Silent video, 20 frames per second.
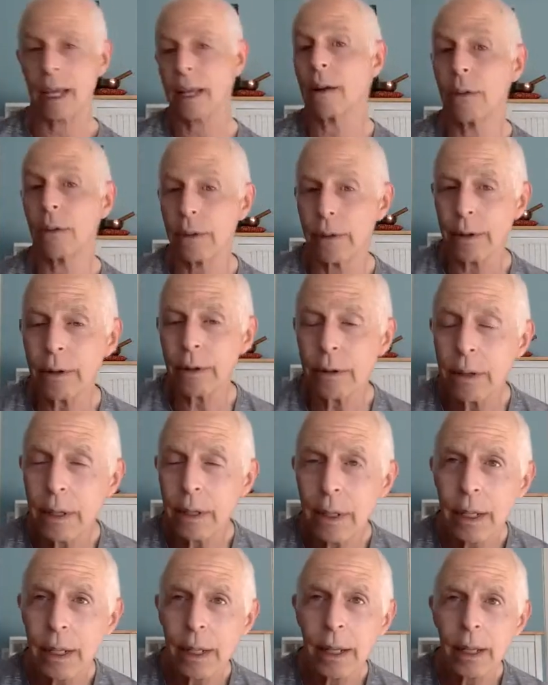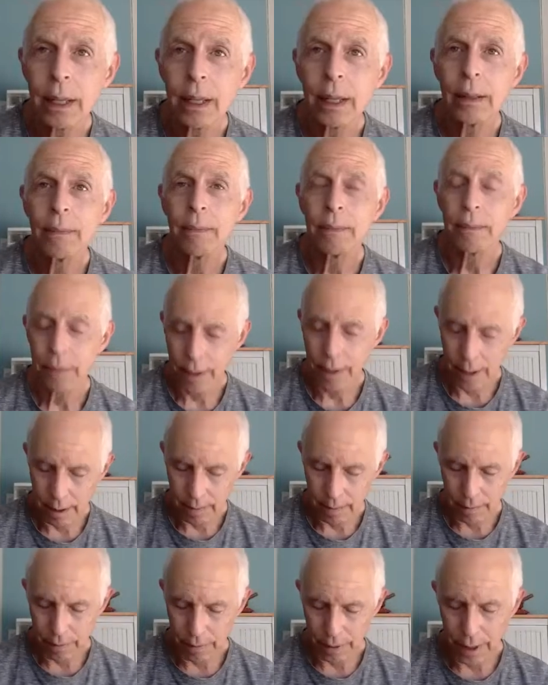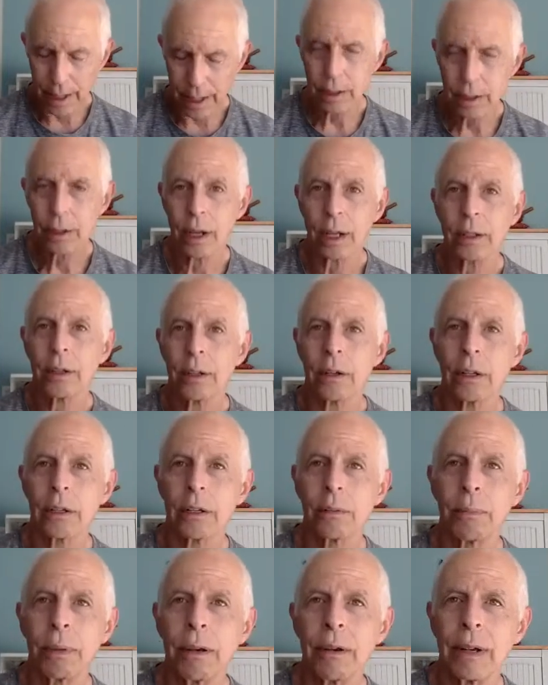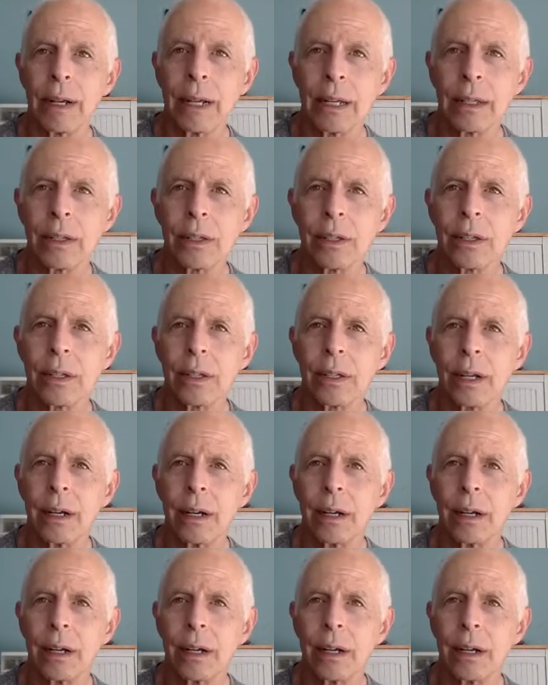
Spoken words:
older, they start to experience.